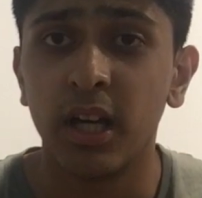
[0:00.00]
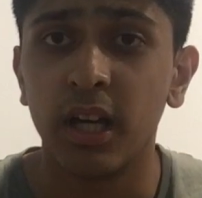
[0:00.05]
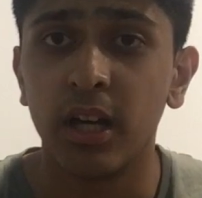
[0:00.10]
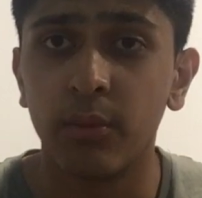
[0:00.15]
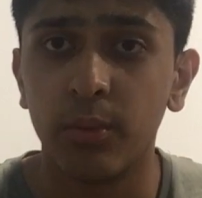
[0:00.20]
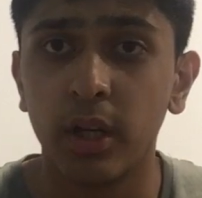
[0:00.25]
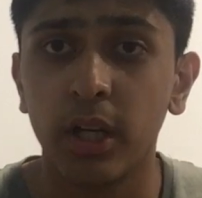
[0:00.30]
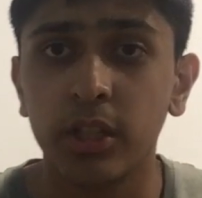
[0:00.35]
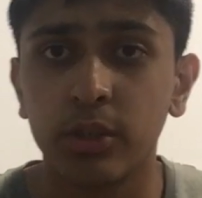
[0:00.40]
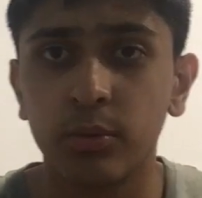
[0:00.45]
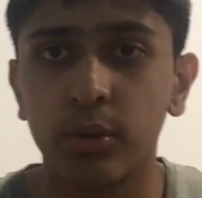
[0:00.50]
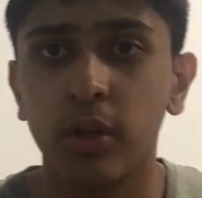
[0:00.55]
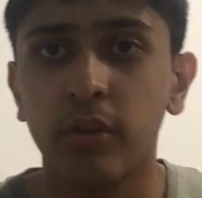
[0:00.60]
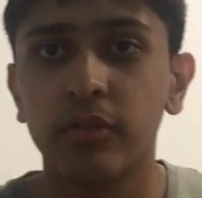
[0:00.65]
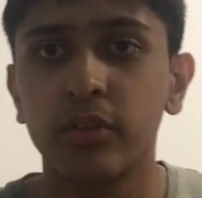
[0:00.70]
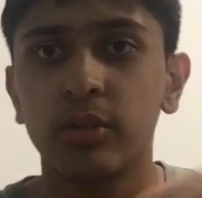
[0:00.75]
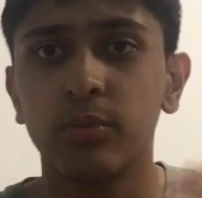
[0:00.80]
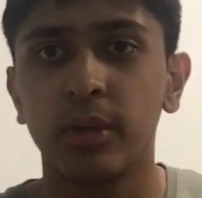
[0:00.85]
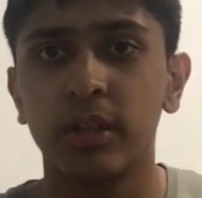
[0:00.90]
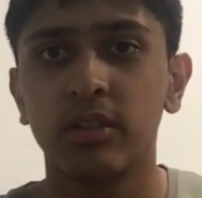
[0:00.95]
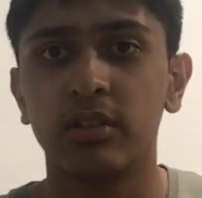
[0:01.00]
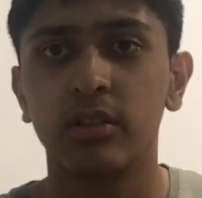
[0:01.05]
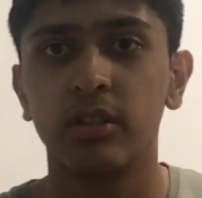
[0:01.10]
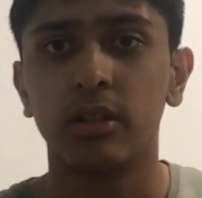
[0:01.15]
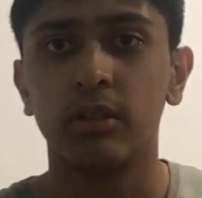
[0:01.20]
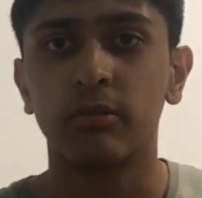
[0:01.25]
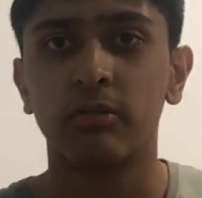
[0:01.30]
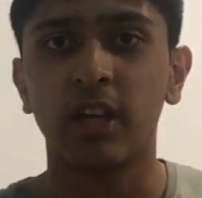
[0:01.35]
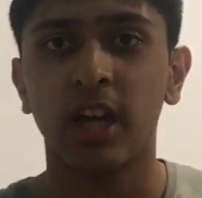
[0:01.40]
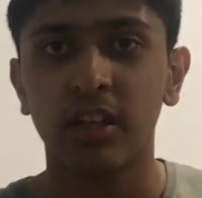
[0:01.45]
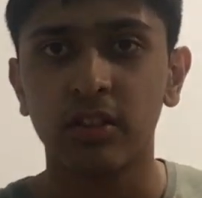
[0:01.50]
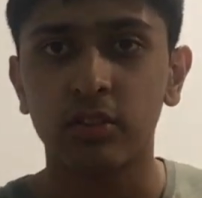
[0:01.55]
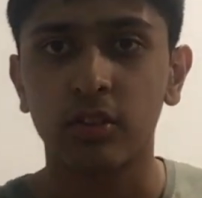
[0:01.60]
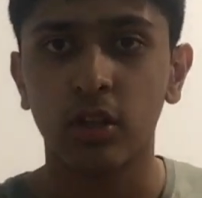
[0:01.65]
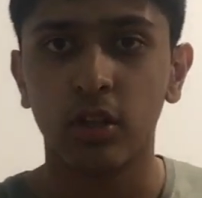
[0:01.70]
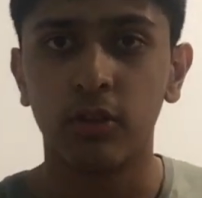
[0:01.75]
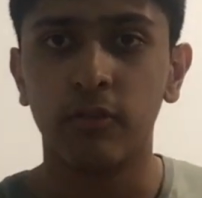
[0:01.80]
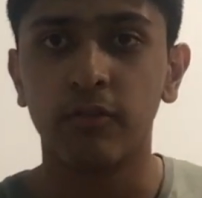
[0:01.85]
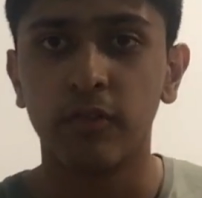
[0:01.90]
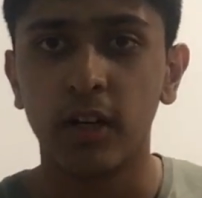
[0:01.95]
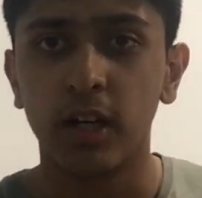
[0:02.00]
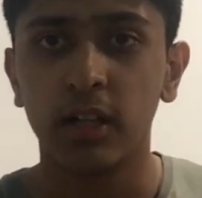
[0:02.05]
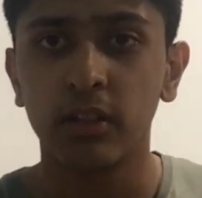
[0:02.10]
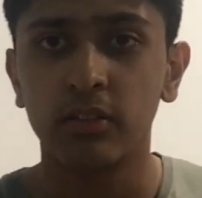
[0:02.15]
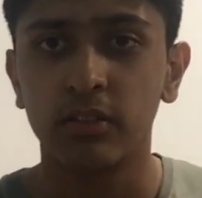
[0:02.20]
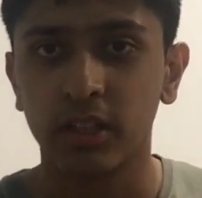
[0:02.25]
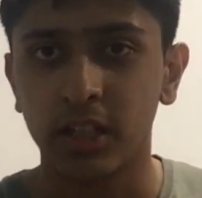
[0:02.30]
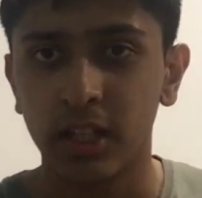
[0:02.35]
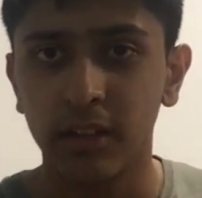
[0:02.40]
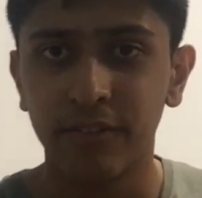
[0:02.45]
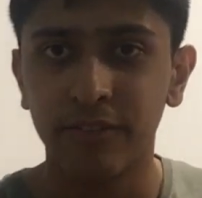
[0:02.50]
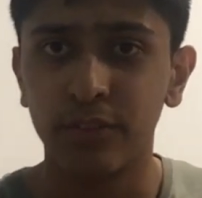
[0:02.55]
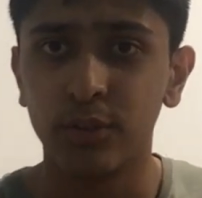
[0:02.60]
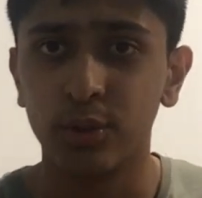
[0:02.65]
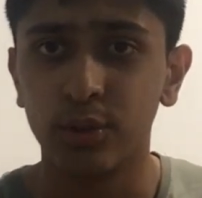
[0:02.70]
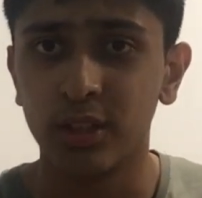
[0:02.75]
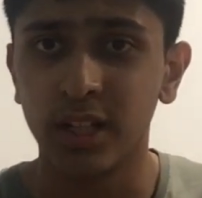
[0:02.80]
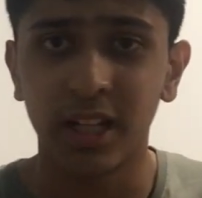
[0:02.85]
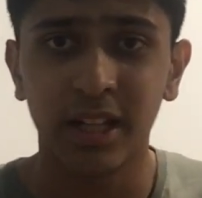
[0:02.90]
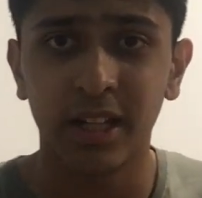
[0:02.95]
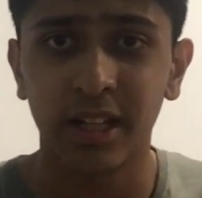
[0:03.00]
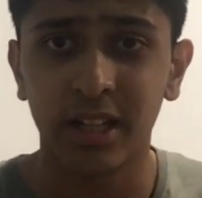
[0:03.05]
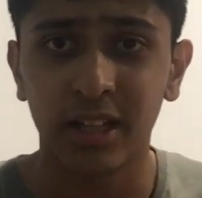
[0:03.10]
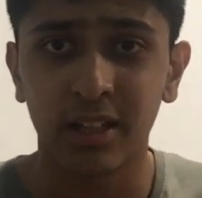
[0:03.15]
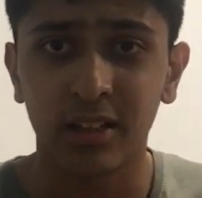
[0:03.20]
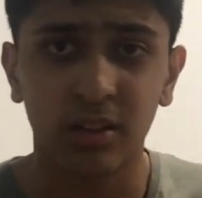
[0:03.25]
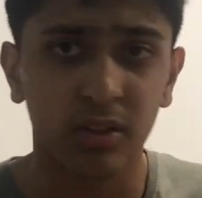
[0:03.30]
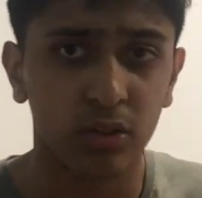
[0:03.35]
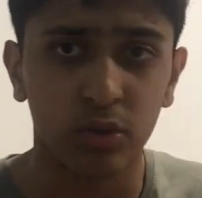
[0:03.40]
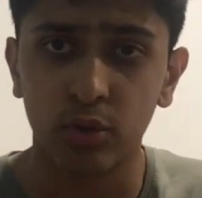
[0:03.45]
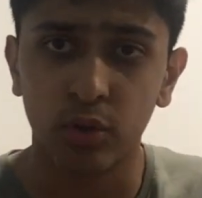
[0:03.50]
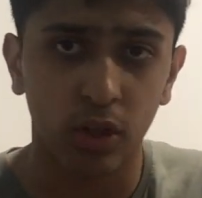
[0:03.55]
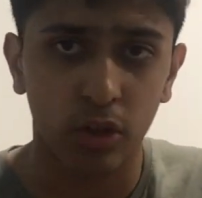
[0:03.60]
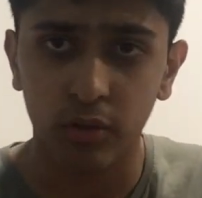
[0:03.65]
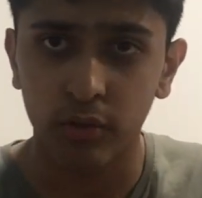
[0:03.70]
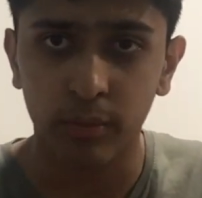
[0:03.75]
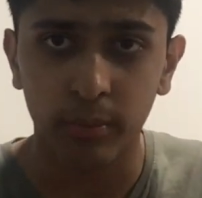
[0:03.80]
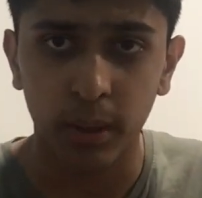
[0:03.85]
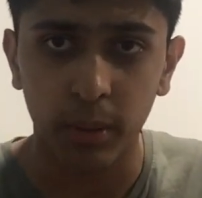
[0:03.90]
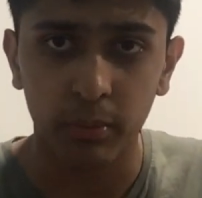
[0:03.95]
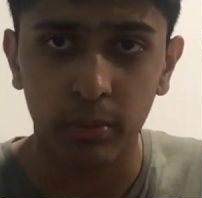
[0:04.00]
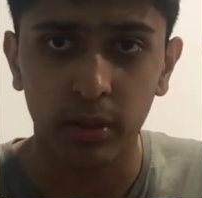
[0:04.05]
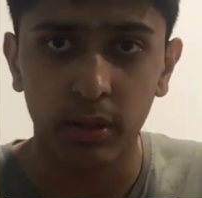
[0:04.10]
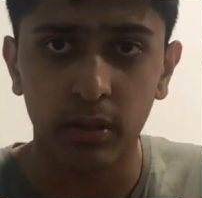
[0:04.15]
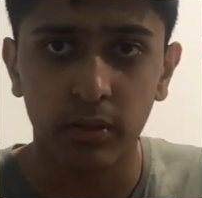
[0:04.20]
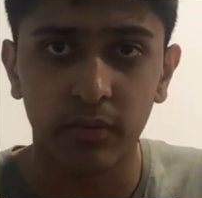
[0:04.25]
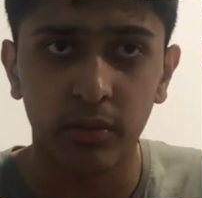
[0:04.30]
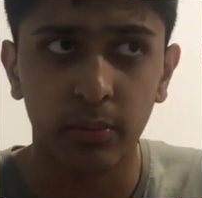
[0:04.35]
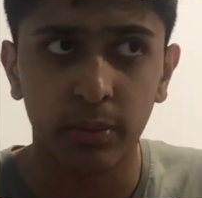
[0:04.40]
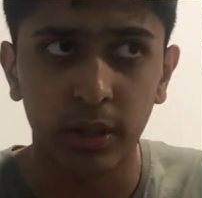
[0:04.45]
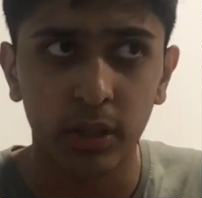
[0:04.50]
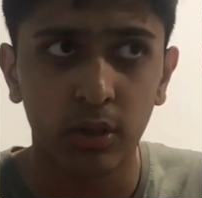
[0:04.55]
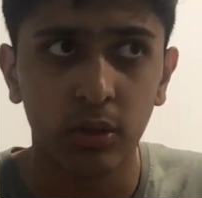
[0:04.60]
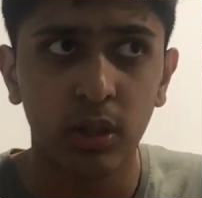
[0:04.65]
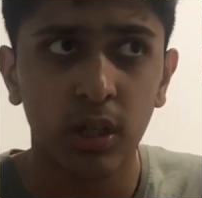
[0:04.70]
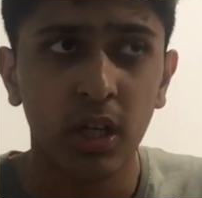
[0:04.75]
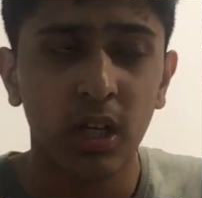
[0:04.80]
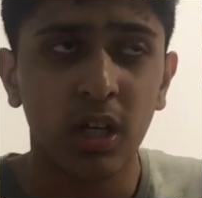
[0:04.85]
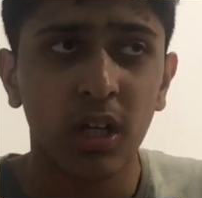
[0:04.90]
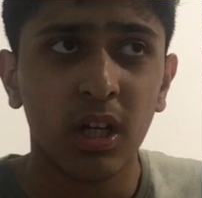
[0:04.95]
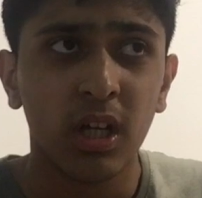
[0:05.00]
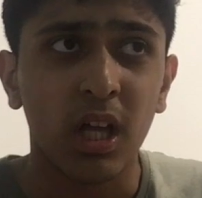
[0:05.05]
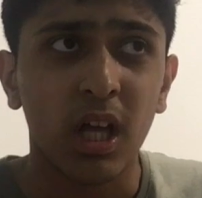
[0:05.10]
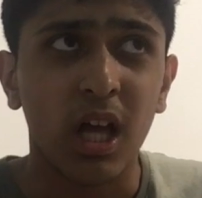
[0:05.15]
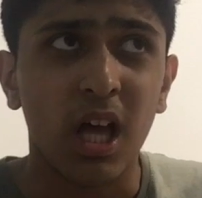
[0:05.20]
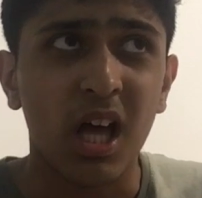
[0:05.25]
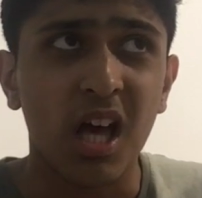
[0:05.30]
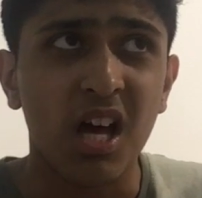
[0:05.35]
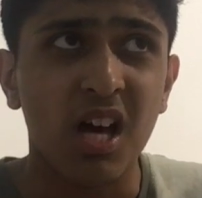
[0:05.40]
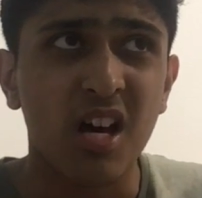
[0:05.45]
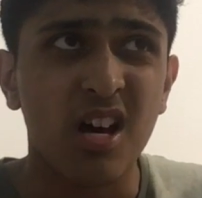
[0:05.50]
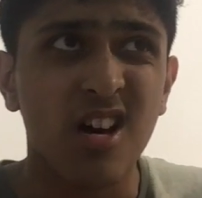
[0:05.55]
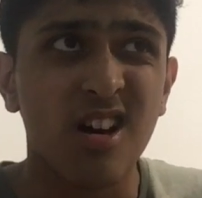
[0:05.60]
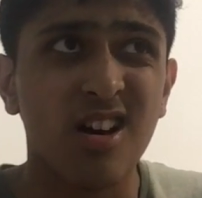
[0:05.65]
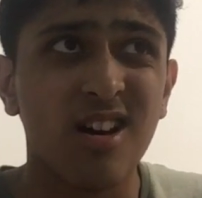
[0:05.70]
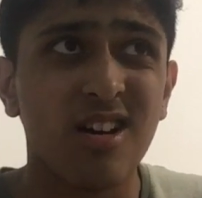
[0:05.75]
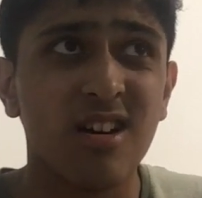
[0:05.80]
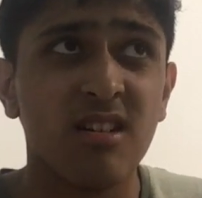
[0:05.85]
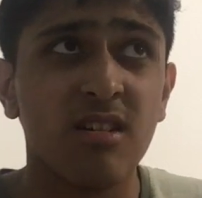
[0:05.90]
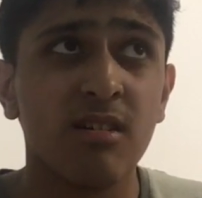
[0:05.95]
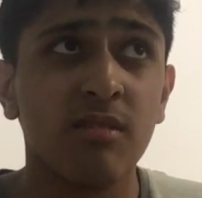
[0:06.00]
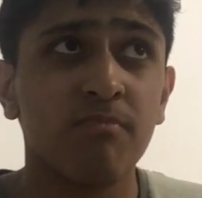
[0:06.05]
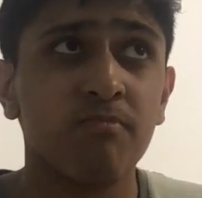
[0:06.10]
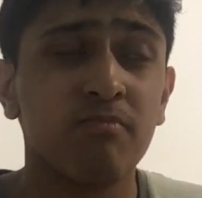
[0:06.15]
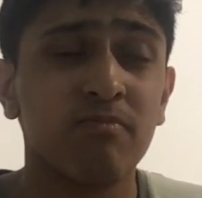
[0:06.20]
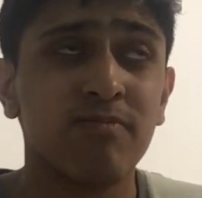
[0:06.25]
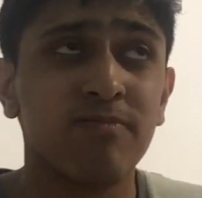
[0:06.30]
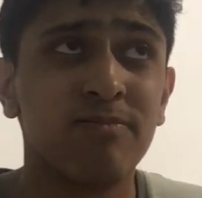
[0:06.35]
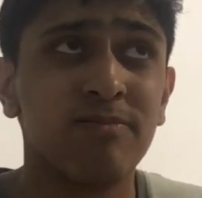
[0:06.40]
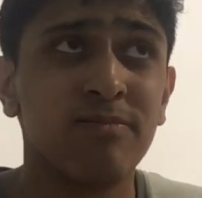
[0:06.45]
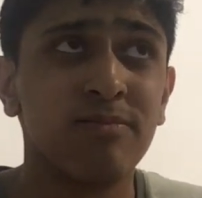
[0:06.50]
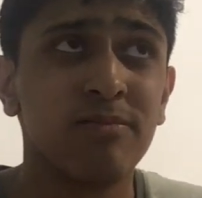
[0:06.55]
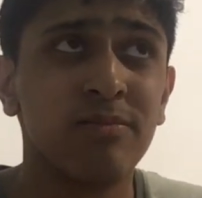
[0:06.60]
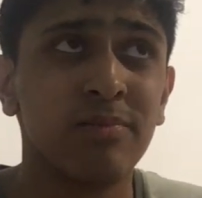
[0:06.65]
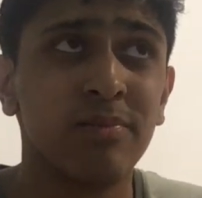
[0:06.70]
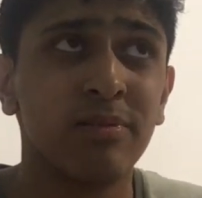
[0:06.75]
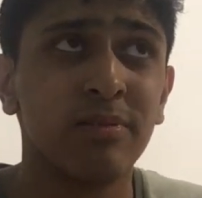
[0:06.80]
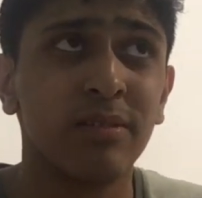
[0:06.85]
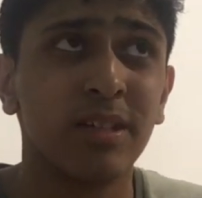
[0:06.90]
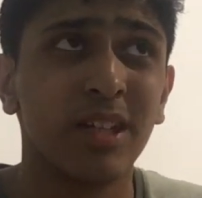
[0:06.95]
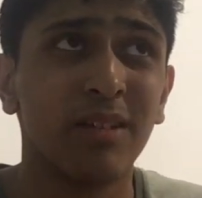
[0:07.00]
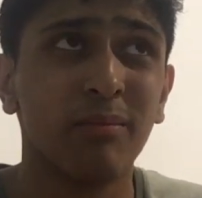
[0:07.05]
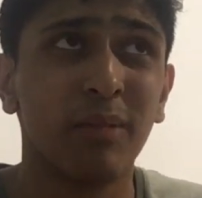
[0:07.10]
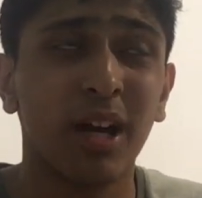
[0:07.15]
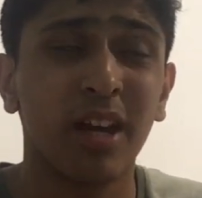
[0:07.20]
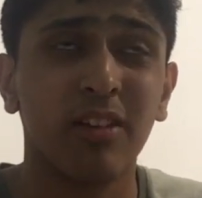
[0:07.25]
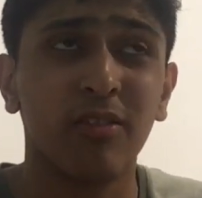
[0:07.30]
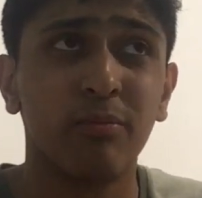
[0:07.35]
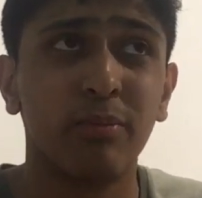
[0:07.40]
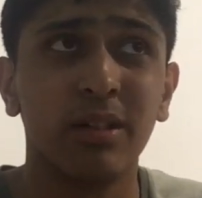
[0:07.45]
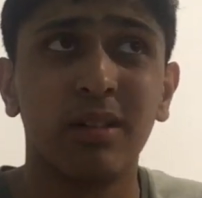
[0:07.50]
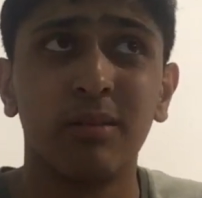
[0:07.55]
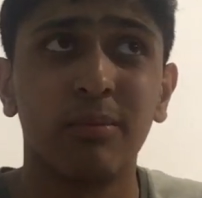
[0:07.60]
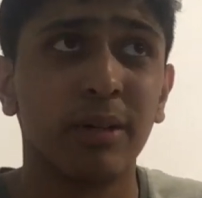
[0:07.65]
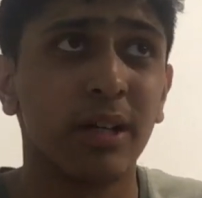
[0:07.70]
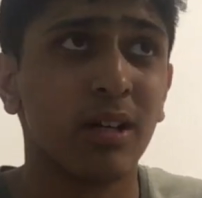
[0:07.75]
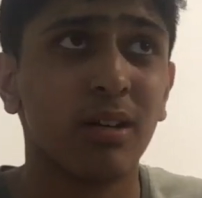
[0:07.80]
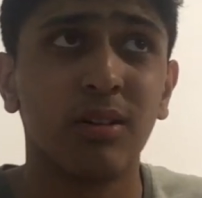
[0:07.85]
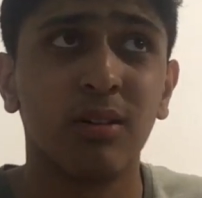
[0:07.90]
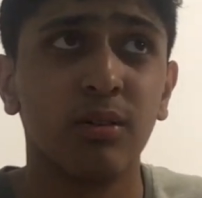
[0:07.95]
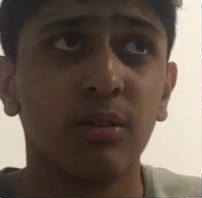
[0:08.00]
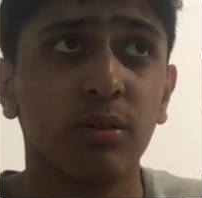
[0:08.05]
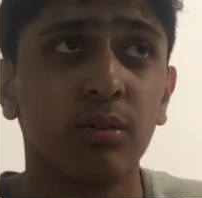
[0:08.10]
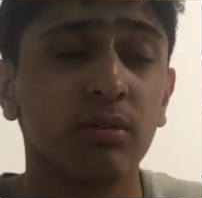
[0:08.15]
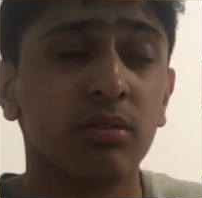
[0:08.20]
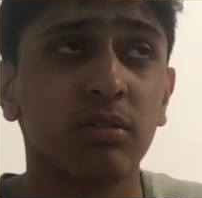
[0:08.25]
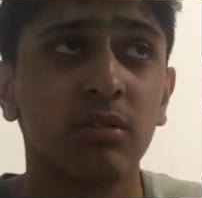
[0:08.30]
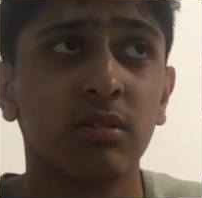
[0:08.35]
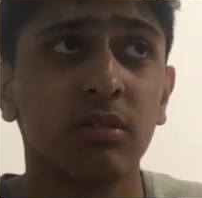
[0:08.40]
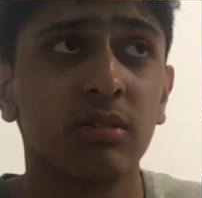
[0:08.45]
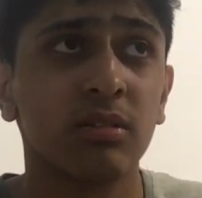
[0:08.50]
We obviously went to Tesco first to get food, and I do not remember the bill. It might have been about,